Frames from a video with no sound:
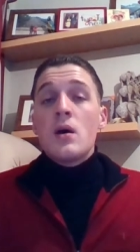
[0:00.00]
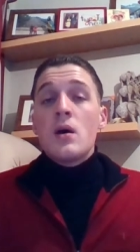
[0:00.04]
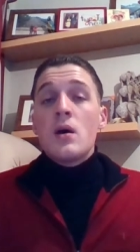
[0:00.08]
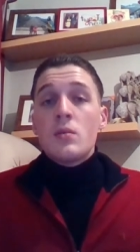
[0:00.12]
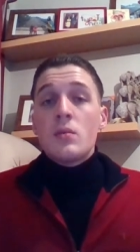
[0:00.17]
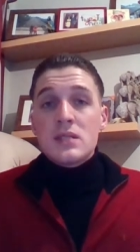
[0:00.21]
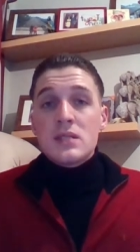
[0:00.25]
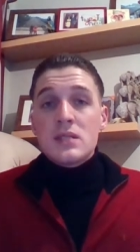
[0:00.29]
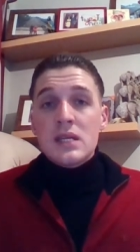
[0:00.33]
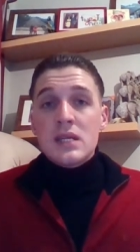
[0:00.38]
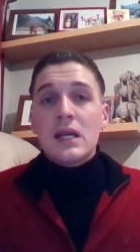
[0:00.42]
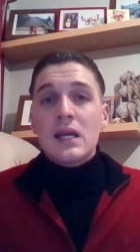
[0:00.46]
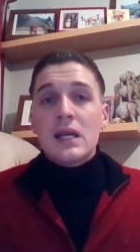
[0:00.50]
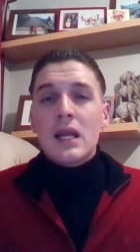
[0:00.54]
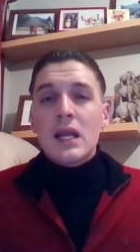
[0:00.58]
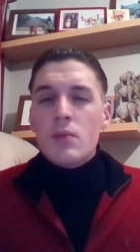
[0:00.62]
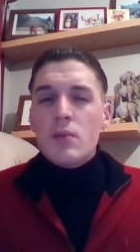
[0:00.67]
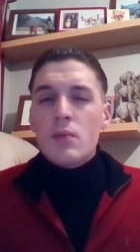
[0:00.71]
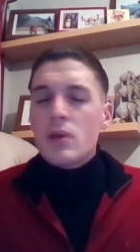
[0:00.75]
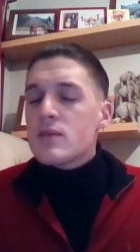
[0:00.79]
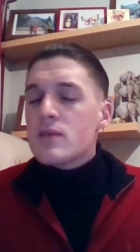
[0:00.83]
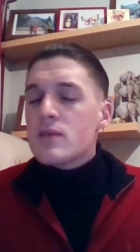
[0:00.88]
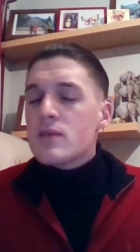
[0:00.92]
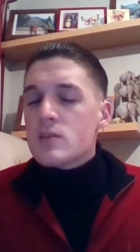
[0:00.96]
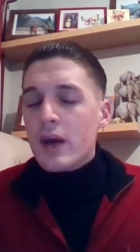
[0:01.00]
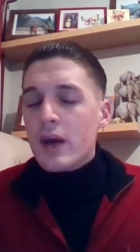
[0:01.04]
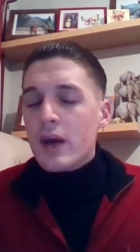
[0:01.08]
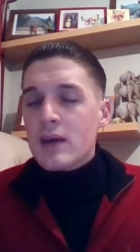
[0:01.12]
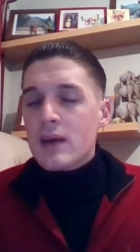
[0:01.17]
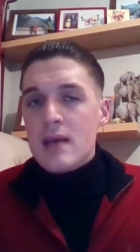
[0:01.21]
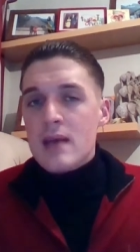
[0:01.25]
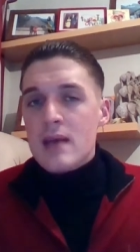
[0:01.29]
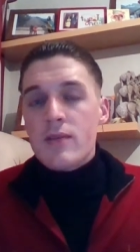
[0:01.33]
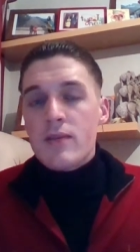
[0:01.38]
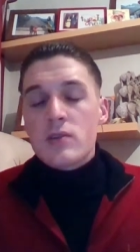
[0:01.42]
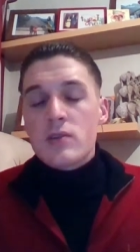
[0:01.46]
Particularly, I believe,
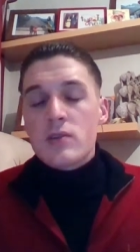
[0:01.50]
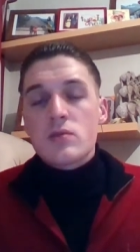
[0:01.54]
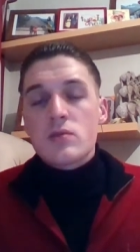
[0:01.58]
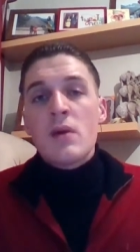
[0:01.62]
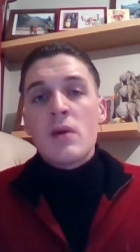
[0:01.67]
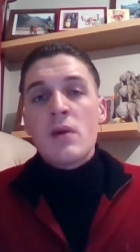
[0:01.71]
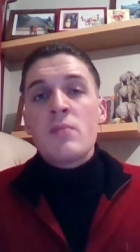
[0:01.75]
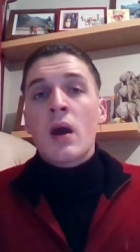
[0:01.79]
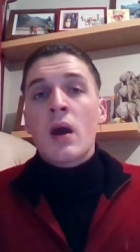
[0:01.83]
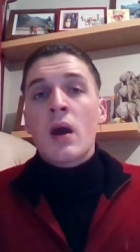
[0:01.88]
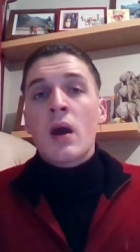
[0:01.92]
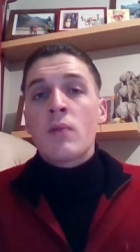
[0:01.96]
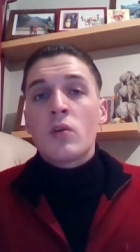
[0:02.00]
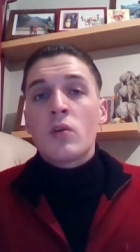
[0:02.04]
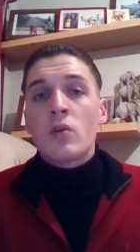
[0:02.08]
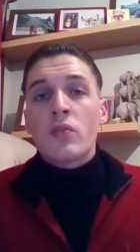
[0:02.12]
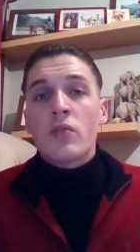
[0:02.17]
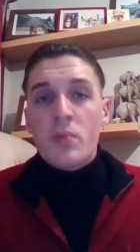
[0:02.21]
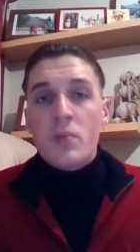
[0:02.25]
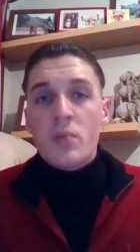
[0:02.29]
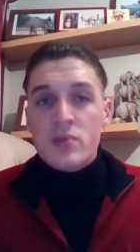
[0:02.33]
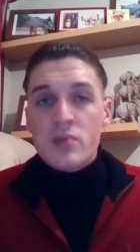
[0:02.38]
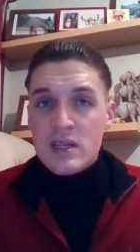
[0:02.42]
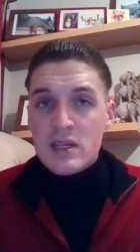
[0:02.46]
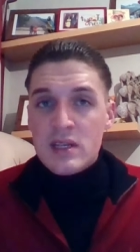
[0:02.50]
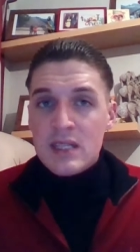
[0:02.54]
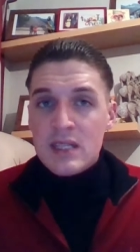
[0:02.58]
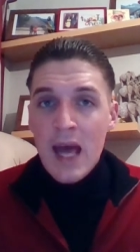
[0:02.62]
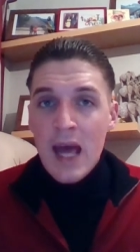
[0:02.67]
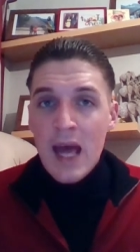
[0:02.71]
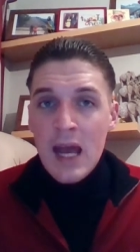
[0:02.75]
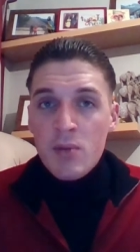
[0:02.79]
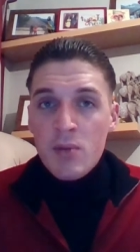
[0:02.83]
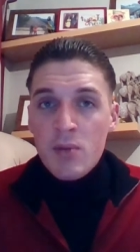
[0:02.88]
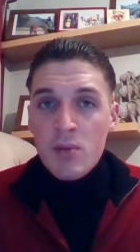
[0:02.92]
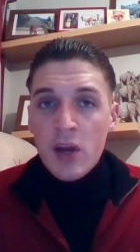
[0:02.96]
Specsavers. Remember, I'm not representing
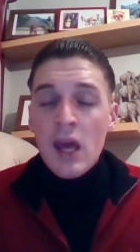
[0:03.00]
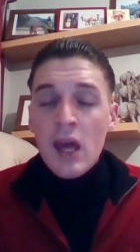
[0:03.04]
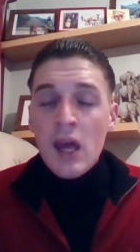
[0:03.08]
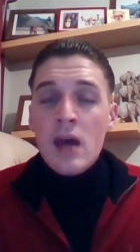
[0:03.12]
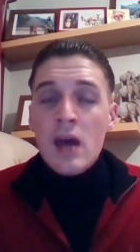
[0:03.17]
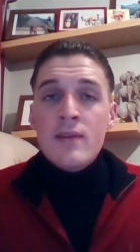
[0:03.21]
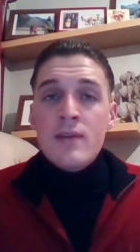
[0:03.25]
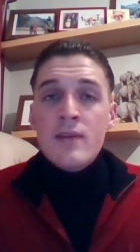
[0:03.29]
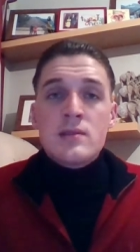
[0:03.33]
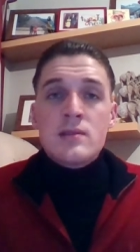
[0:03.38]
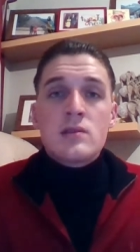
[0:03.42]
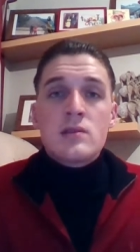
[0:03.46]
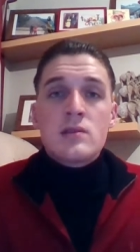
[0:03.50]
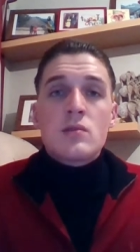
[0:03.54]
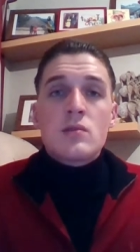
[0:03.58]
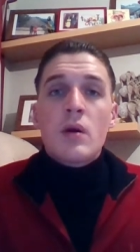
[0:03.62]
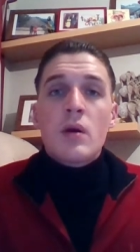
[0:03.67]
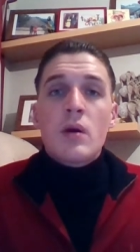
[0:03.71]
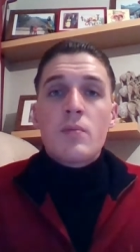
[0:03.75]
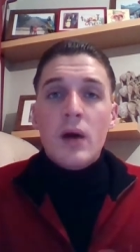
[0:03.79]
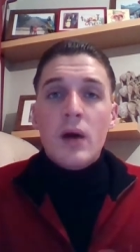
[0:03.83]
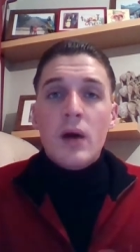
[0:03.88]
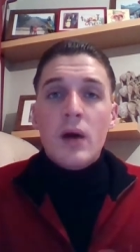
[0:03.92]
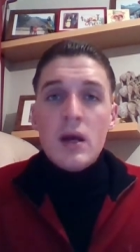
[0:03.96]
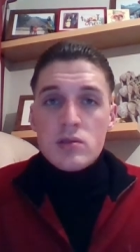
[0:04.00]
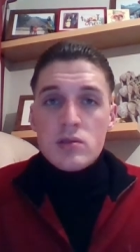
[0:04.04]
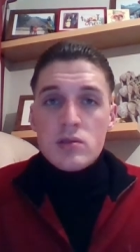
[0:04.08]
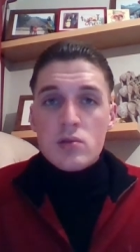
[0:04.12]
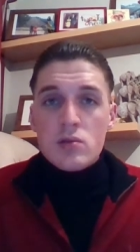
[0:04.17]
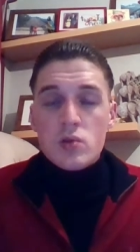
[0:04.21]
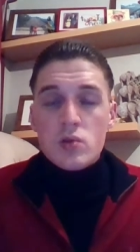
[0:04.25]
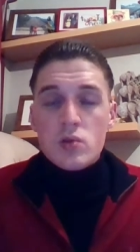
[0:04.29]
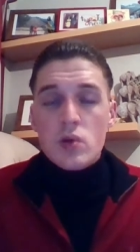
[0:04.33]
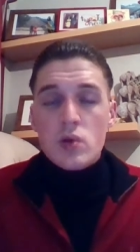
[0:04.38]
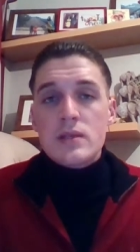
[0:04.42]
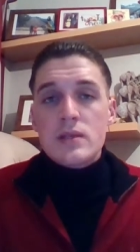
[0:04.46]
anybody. This is on my personal
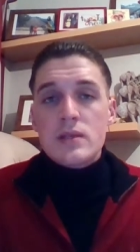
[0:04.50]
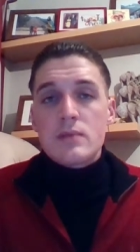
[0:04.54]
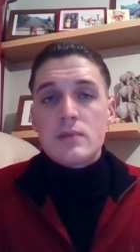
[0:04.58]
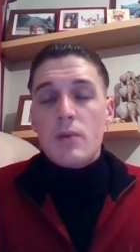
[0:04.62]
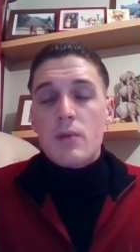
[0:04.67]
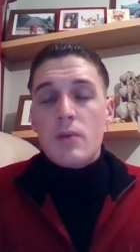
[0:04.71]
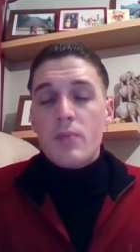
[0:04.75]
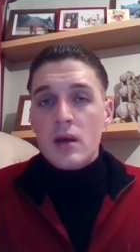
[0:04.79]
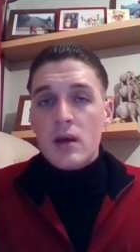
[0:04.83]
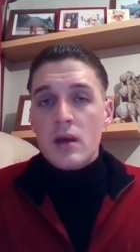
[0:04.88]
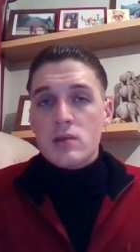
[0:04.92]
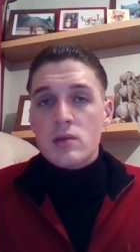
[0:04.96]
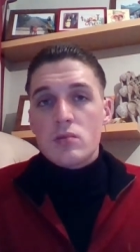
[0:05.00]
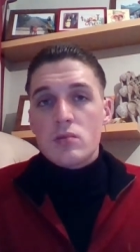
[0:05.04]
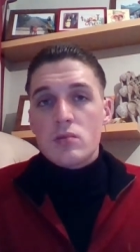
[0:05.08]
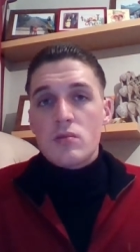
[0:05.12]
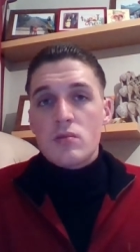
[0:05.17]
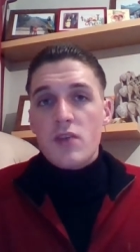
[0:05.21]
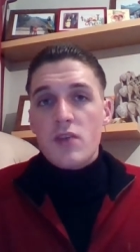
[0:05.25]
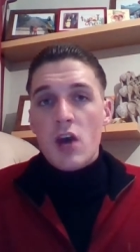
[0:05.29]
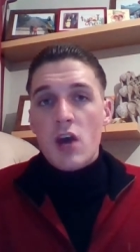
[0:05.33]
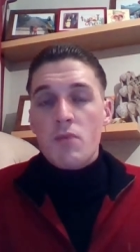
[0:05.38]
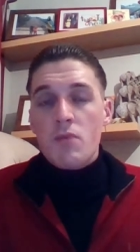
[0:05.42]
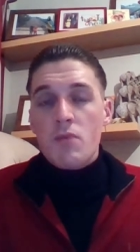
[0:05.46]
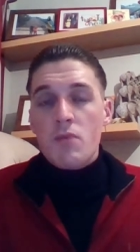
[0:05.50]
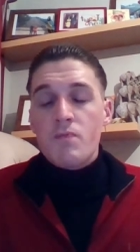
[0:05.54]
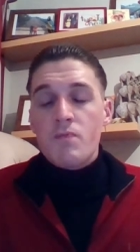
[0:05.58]
choices, my personal review.